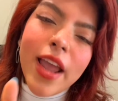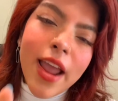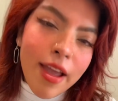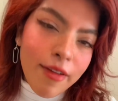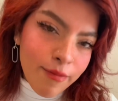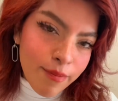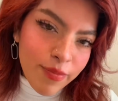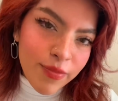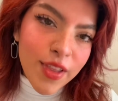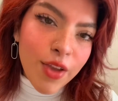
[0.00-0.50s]

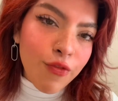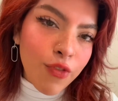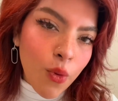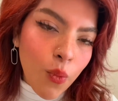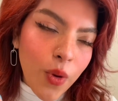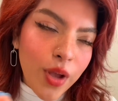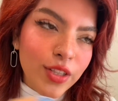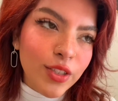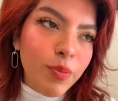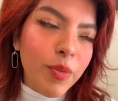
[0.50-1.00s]
have different
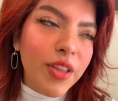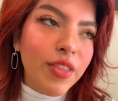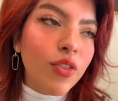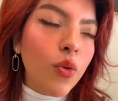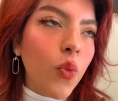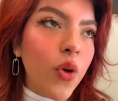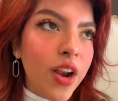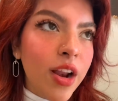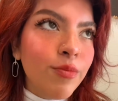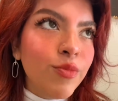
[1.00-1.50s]
ones, but the
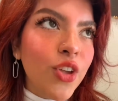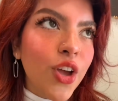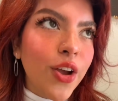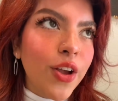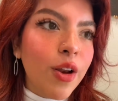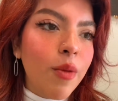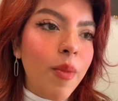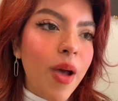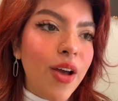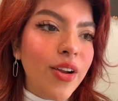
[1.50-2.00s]
one I'm talking
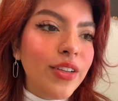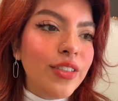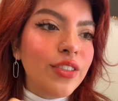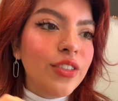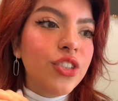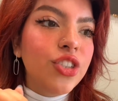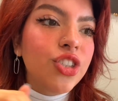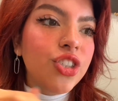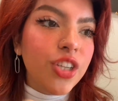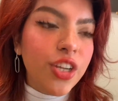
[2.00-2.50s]
about is the
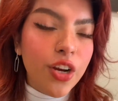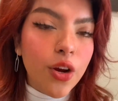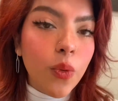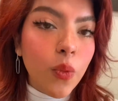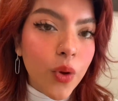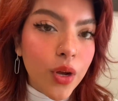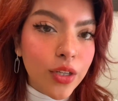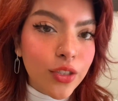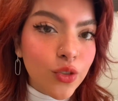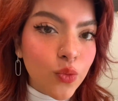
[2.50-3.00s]
sheer
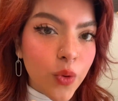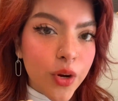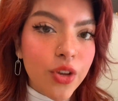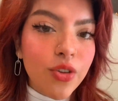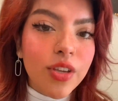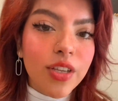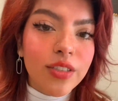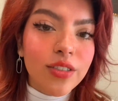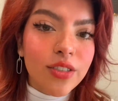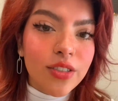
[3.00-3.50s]
ones where you
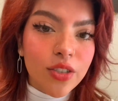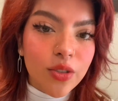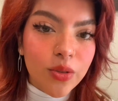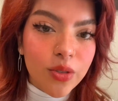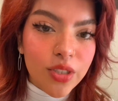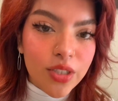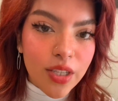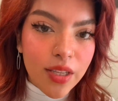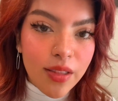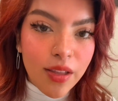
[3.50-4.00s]
can still
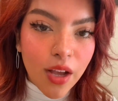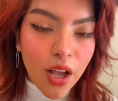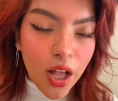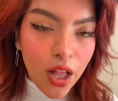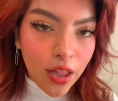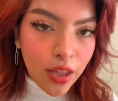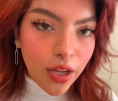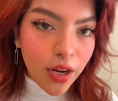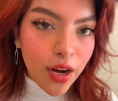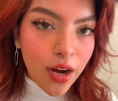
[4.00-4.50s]
see the
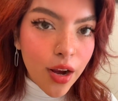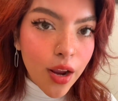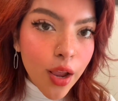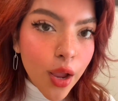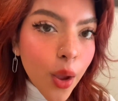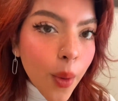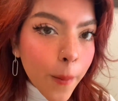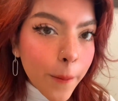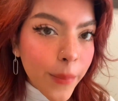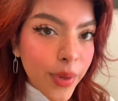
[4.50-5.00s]
color
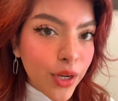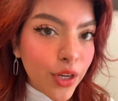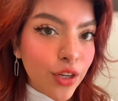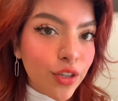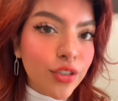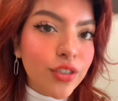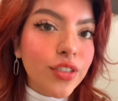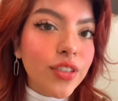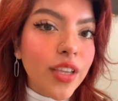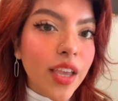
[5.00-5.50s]
but your
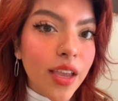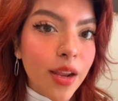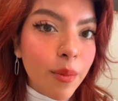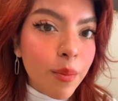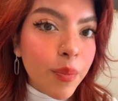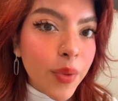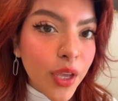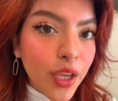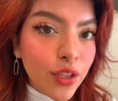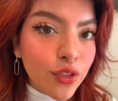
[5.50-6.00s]
skin
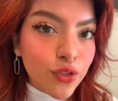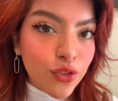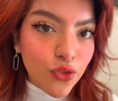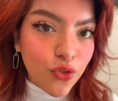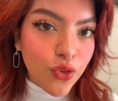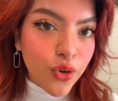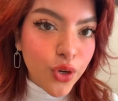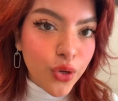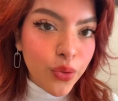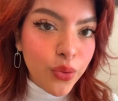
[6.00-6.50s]
peeks
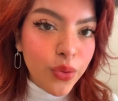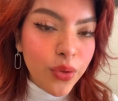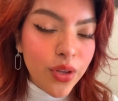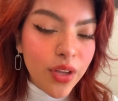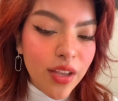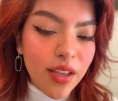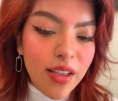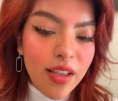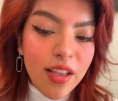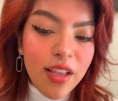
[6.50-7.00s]
through.
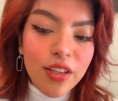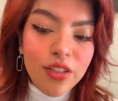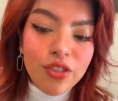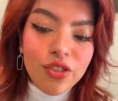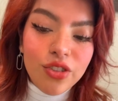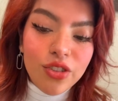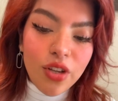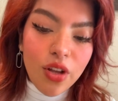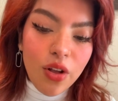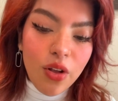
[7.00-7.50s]

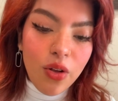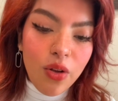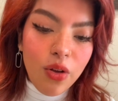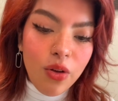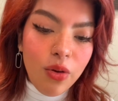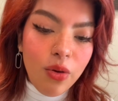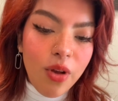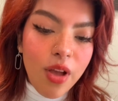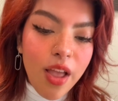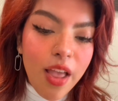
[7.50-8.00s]

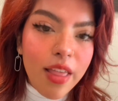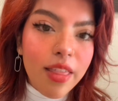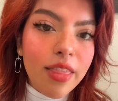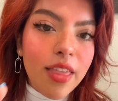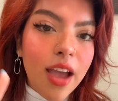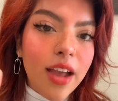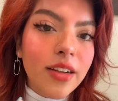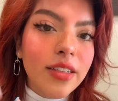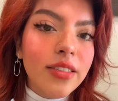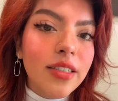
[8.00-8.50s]
So
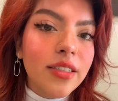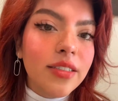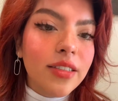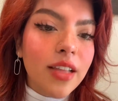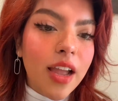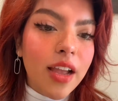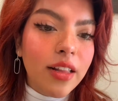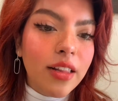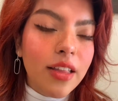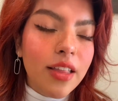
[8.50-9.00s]
that is
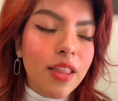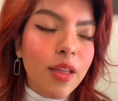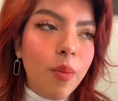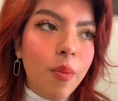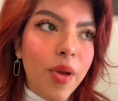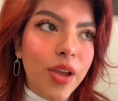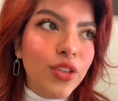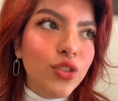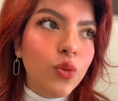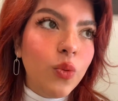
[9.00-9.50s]
exactly the
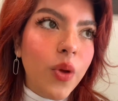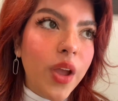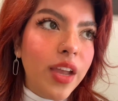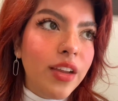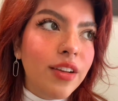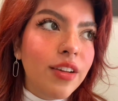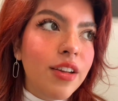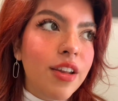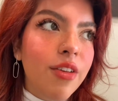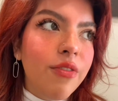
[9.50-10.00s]
best way
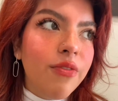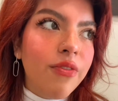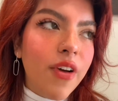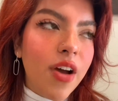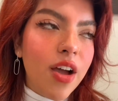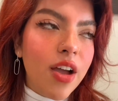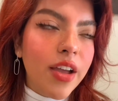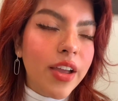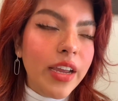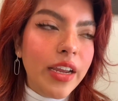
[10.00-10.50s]
to
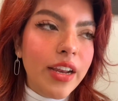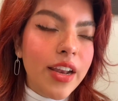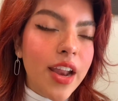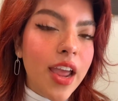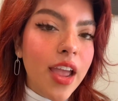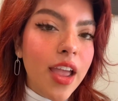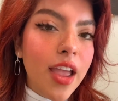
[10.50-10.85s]
define